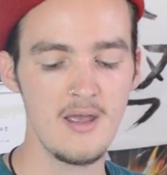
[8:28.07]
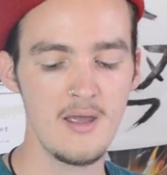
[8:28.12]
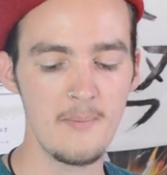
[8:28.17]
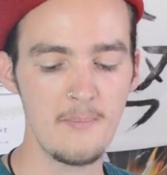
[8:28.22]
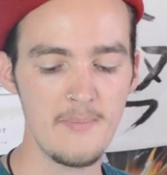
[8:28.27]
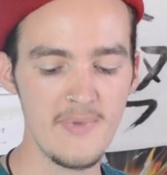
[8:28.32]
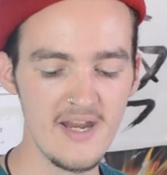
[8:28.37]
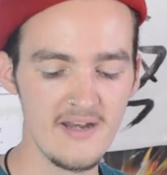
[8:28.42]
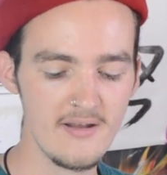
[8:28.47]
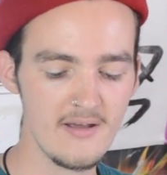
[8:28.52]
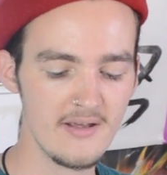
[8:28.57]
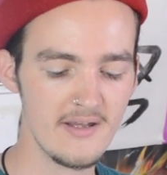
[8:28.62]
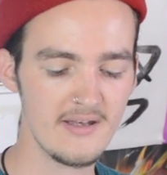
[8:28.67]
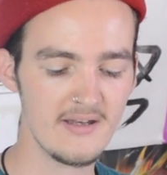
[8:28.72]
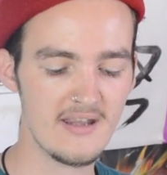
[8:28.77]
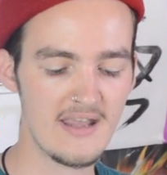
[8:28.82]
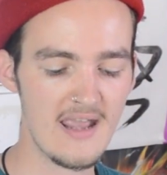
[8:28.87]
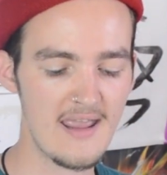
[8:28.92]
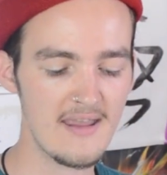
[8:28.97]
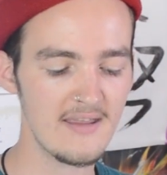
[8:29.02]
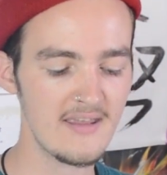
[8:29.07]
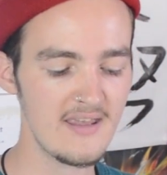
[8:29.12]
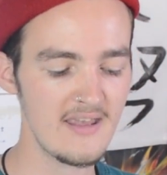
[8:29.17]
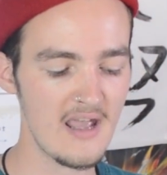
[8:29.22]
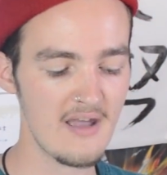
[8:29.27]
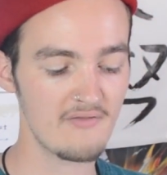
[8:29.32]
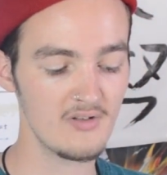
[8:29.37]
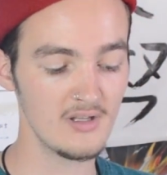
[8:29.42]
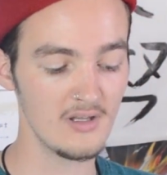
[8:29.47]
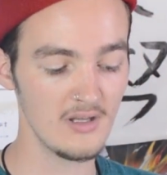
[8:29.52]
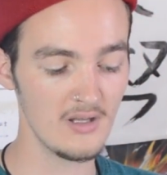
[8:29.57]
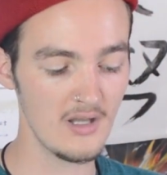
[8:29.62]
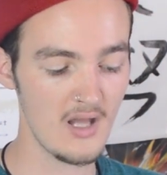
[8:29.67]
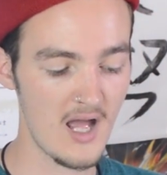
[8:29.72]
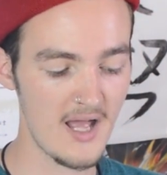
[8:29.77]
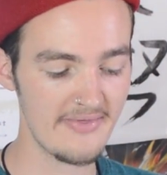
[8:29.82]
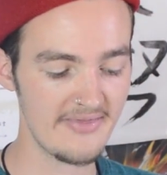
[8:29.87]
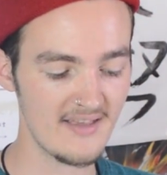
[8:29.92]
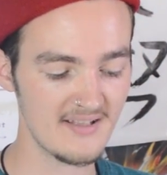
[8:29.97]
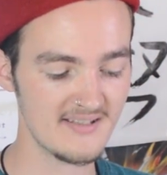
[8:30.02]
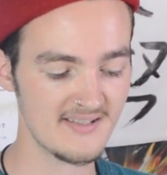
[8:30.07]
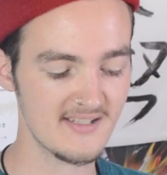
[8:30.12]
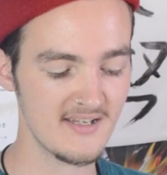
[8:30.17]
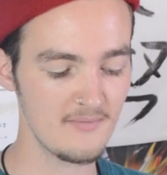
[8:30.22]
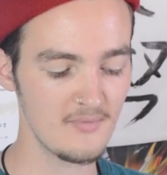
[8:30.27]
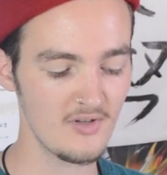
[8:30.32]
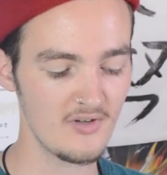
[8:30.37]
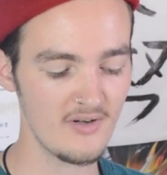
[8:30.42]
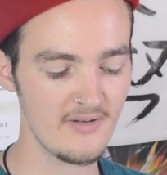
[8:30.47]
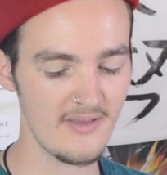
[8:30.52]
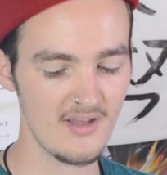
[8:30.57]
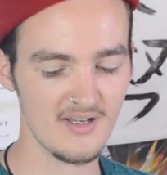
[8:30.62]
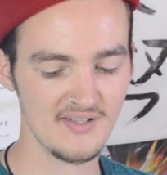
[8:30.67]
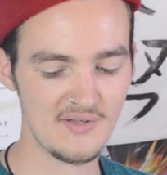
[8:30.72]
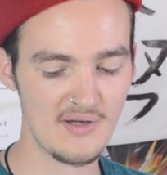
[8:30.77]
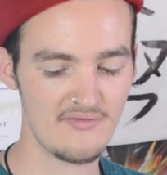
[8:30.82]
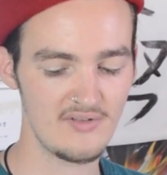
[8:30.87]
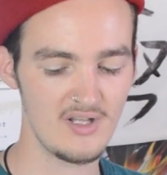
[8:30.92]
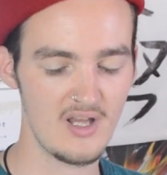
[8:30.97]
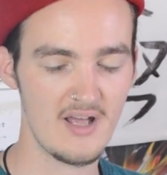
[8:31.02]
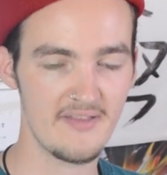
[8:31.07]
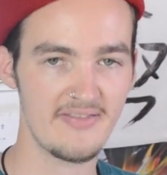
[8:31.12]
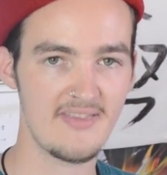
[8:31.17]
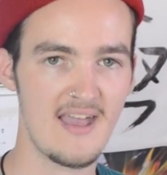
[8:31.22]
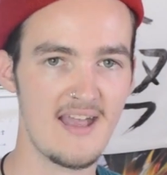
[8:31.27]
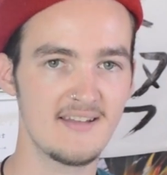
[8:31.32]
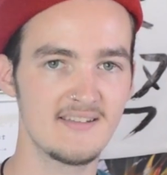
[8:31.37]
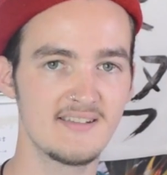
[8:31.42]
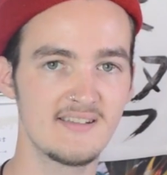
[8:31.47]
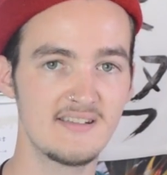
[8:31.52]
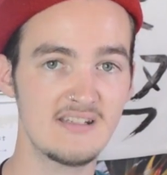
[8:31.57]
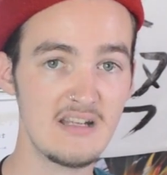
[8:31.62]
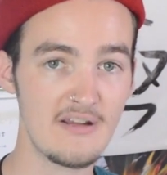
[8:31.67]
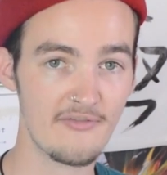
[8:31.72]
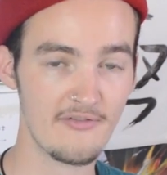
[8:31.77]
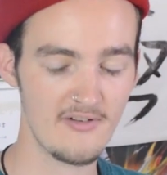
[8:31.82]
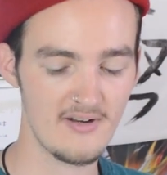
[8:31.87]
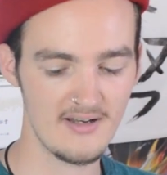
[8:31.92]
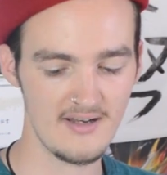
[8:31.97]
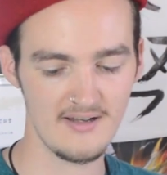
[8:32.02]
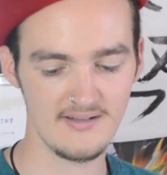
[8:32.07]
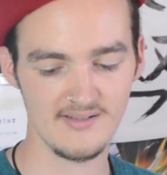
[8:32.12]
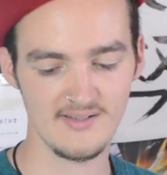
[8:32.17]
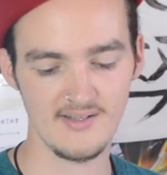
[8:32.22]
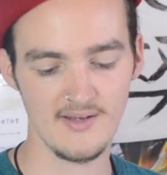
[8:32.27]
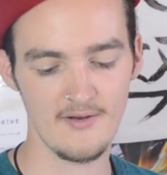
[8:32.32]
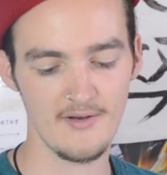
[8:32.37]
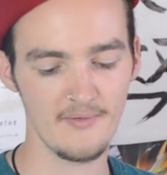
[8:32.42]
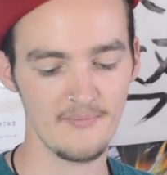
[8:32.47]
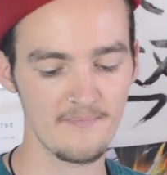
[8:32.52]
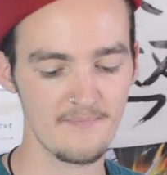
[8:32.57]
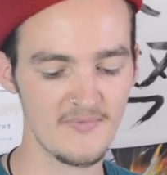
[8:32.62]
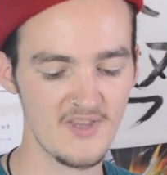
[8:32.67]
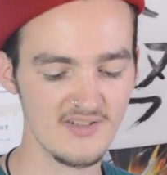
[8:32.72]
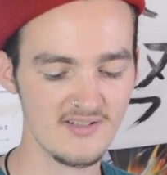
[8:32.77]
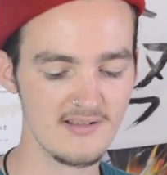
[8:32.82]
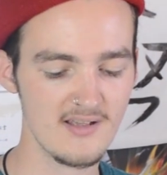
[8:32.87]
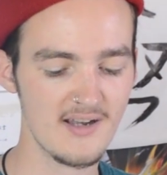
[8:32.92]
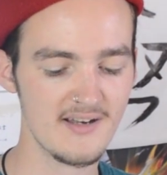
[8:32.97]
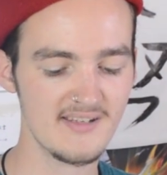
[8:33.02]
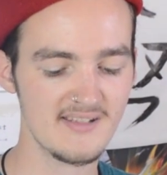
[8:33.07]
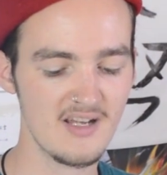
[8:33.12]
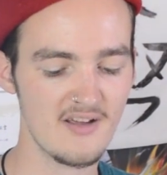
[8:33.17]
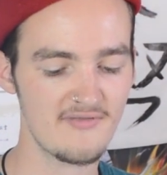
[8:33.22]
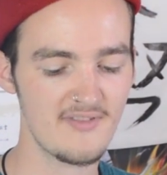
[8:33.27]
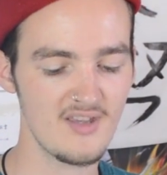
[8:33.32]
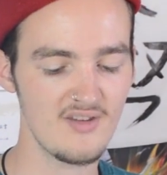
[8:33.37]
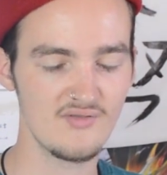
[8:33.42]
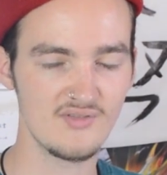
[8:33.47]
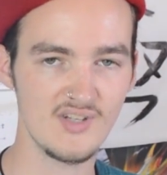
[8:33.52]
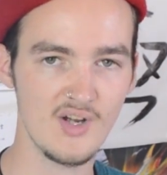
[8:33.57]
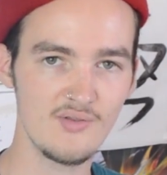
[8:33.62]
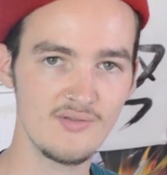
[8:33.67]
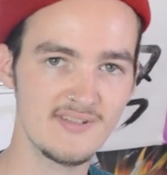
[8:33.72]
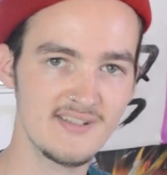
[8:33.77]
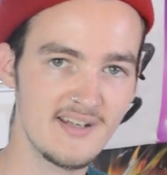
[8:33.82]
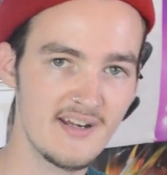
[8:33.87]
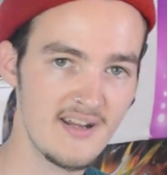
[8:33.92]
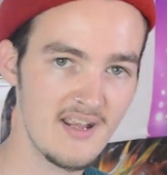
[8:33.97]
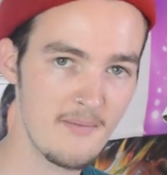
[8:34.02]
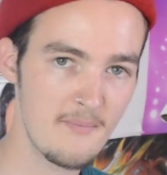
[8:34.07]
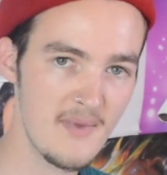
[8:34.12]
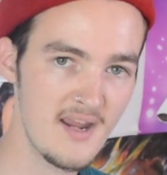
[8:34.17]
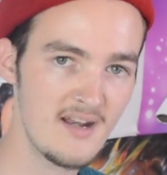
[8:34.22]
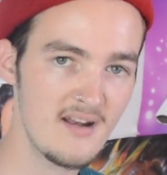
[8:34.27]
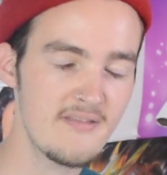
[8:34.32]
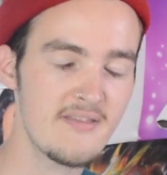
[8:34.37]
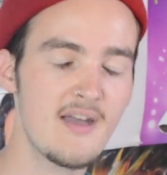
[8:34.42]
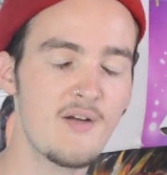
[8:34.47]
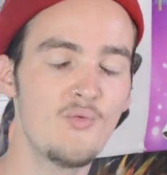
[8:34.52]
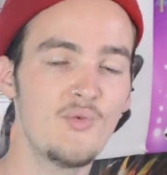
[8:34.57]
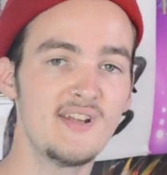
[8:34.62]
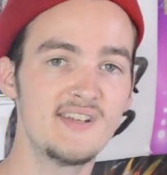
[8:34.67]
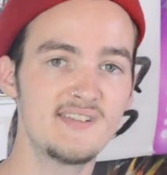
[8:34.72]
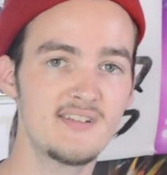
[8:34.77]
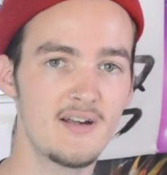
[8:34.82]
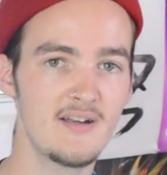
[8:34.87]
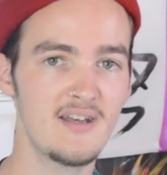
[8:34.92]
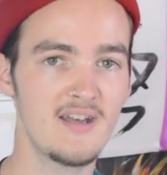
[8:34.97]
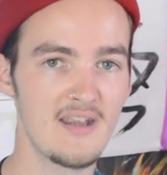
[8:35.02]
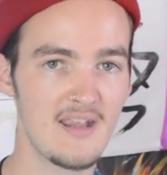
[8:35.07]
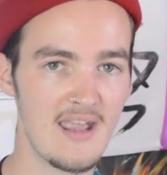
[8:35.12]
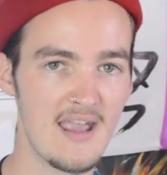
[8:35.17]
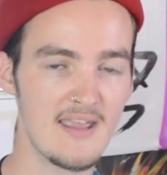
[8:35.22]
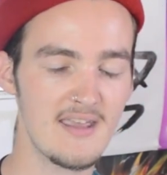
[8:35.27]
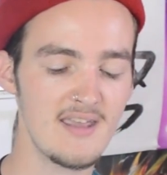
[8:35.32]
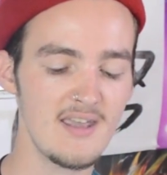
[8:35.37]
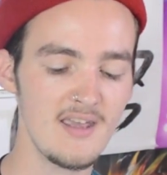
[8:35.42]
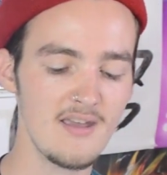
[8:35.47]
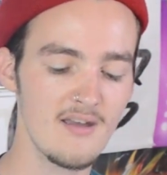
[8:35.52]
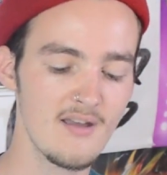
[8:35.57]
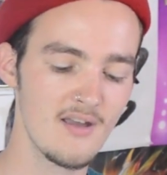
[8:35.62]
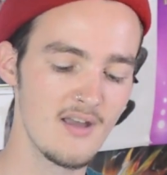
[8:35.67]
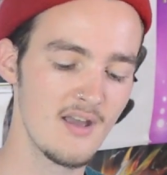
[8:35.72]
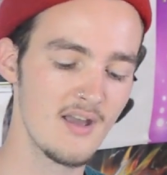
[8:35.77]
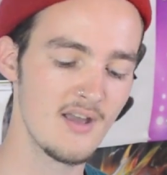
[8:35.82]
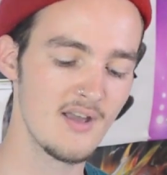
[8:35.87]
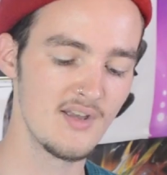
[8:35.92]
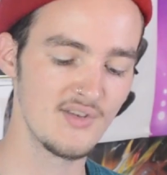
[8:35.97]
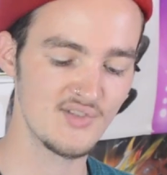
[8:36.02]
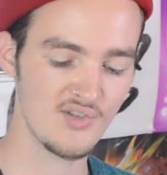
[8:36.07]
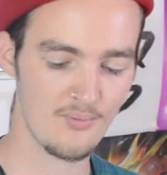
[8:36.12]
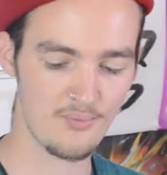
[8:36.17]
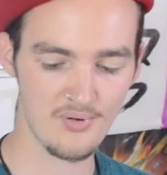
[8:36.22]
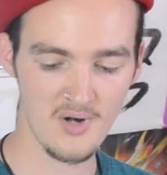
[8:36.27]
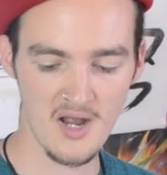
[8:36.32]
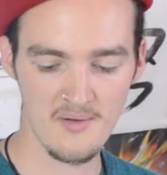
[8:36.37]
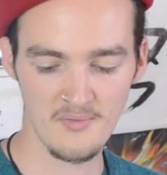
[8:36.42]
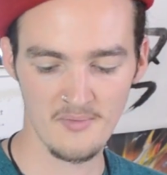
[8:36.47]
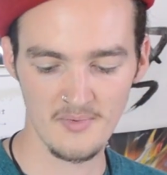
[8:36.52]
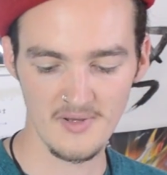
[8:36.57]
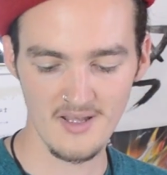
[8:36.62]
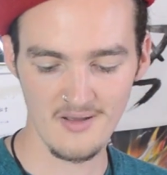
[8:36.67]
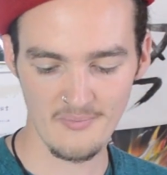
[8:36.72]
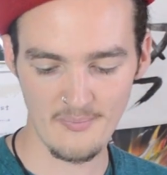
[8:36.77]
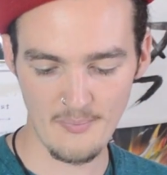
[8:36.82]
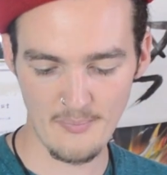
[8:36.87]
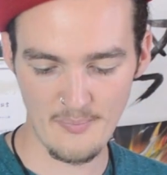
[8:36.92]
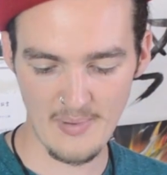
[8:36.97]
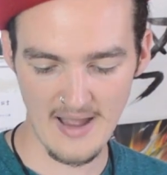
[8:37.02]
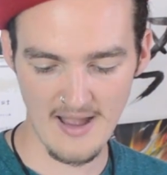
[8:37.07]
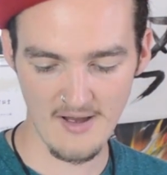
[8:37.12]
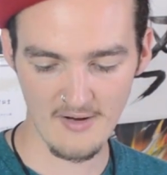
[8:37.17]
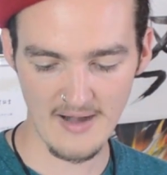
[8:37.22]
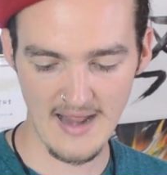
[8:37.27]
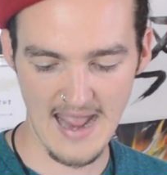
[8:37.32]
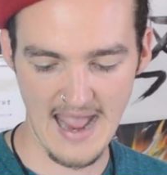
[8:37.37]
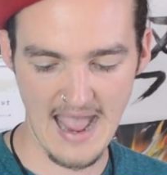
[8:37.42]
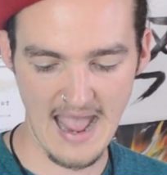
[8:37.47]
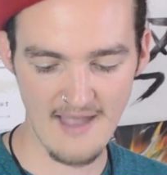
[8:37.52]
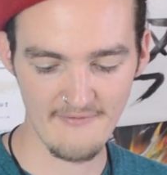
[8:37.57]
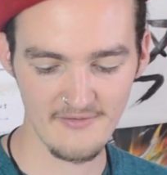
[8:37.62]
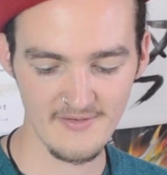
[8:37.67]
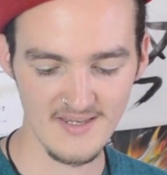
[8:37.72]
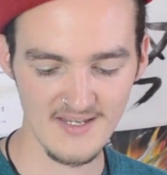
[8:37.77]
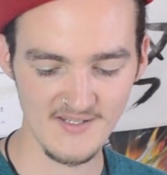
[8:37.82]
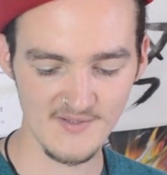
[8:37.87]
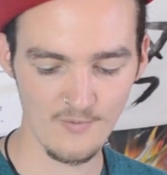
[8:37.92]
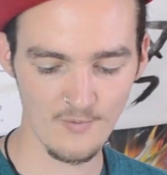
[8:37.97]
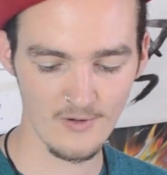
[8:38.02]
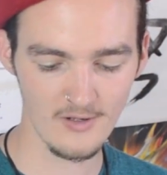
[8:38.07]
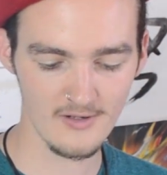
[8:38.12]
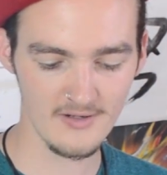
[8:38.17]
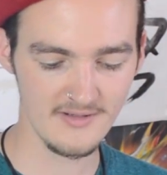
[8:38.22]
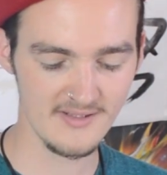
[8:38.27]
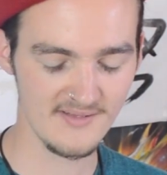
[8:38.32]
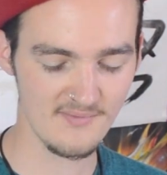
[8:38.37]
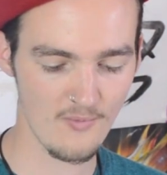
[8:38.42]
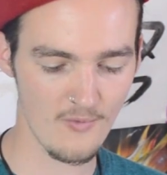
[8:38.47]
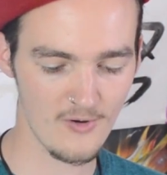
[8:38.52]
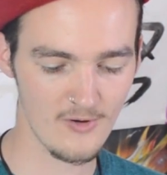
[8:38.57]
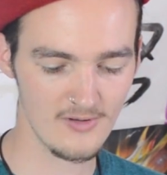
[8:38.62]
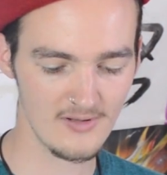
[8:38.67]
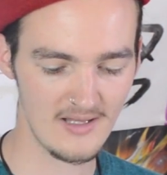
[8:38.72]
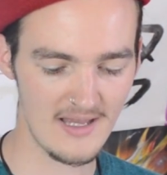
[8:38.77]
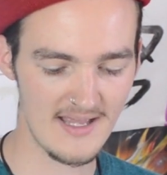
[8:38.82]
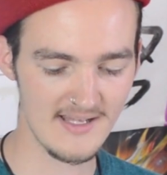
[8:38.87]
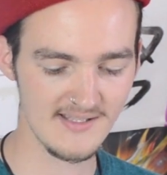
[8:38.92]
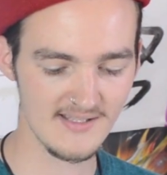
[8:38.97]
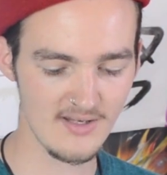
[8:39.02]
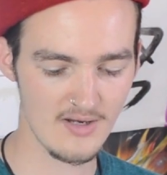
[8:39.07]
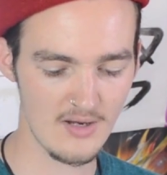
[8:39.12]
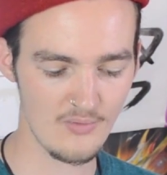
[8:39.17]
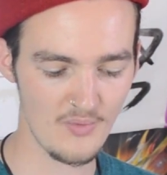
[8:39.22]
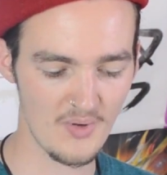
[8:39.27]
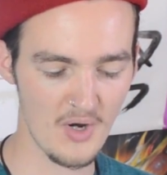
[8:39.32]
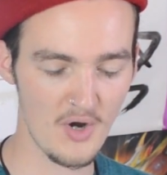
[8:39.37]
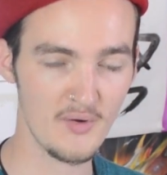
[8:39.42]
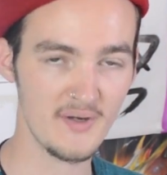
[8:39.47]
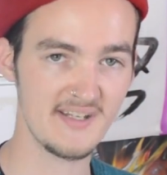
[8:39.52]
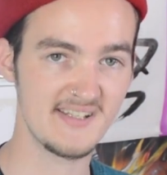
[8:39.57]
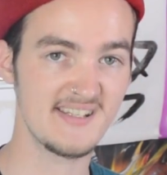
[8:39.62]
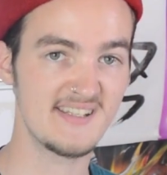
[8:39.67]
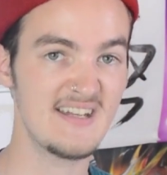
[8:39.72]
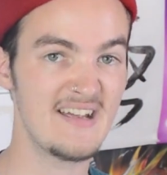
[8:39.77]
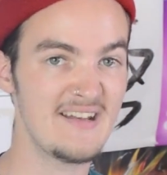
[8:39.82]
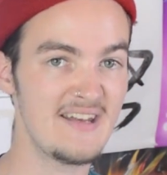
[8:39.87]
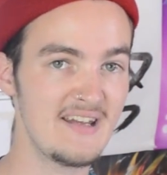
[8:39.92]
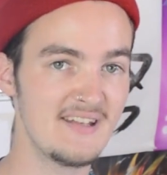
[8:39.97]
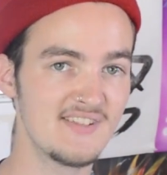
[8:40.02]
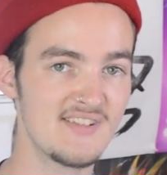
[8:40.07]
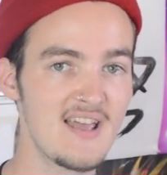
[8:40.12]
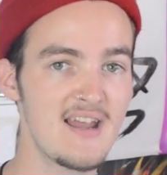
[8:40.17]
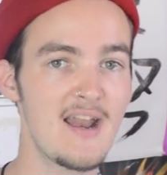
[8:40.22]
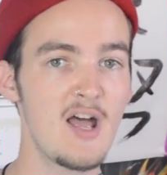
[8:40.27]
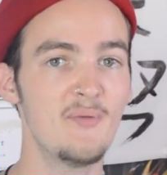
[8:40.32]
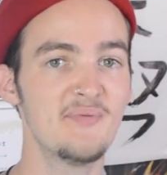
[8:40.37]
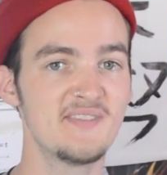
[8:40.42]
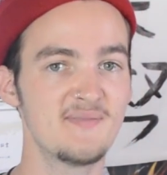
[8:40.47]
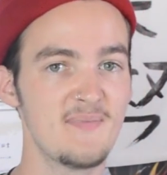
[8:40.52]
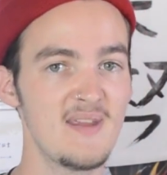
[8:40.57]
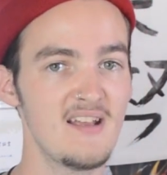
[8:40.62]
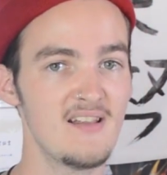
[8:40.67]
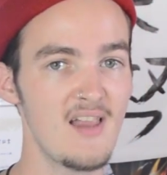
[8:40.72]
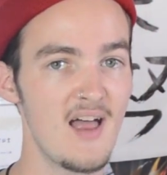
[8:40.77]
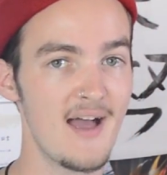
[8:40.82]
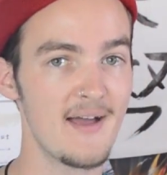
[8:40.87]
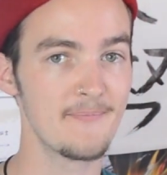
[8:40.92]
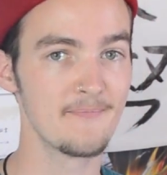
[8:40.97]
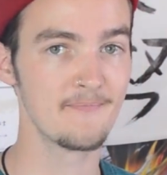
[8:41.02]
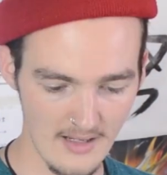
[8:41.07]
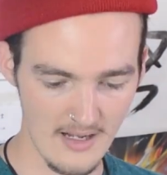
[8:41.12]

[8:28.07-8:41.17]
Mina and Genki have a lot that's similar, and they also have a lot that's different. And so there's a lot of stuff that you don't study in Mina that we studied in Genki. So probably about half of these words, more or less, we already studied. So that helps me a lot.